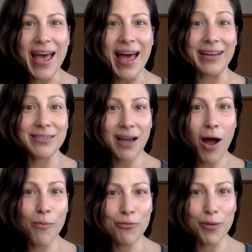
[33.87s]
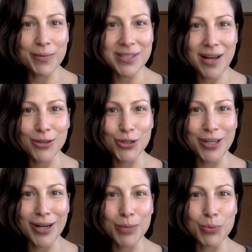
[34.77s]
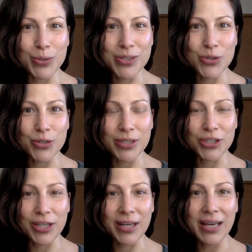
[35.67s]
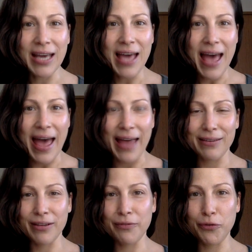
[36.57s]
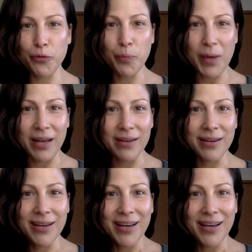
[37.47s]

and come from the Tantrayana Buddhist tradition. And if you've been